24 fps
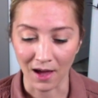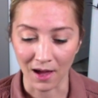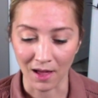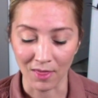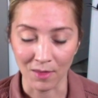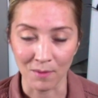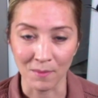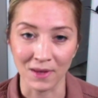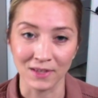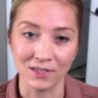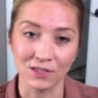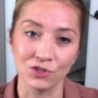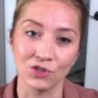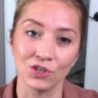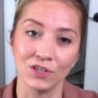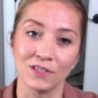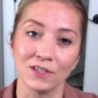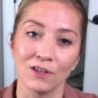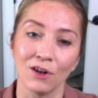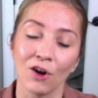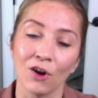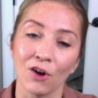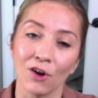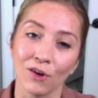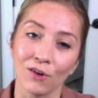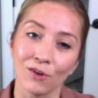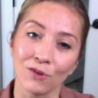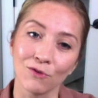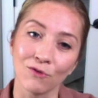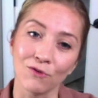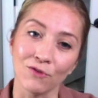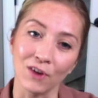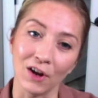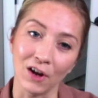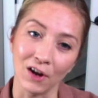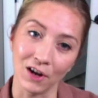The messages are
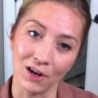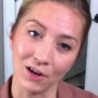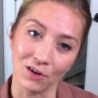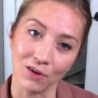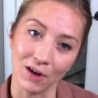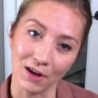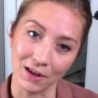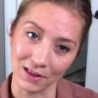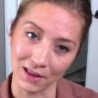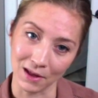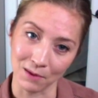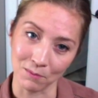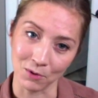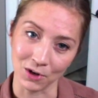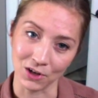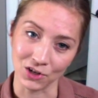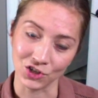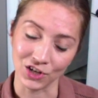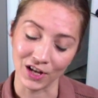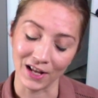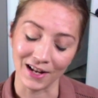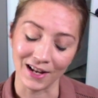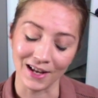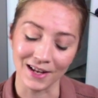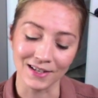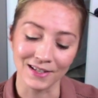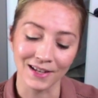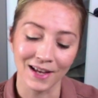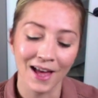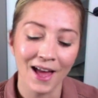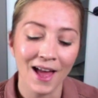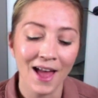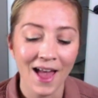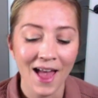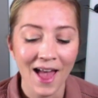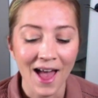very greatly appreciated.
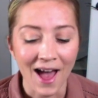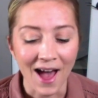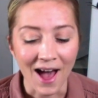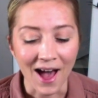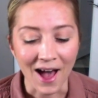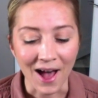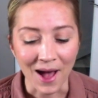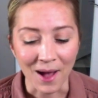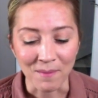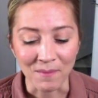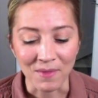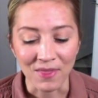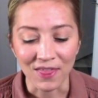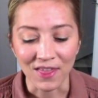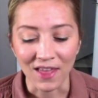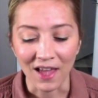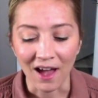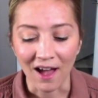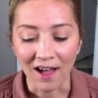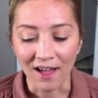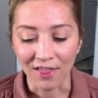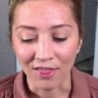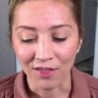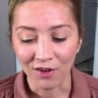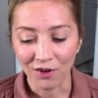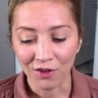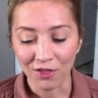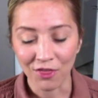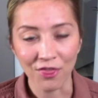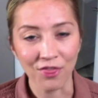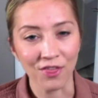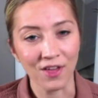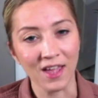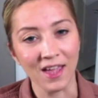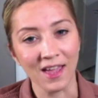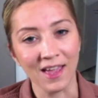The other
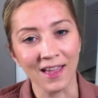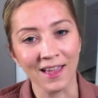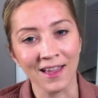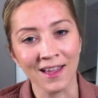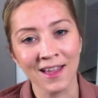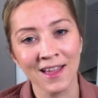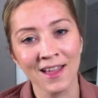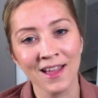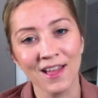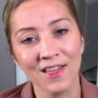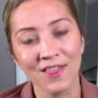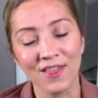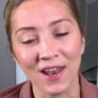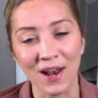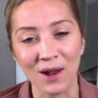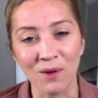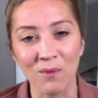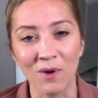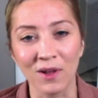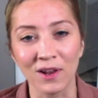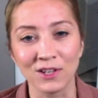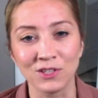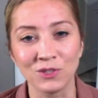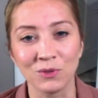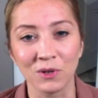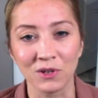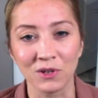thing that I wanted to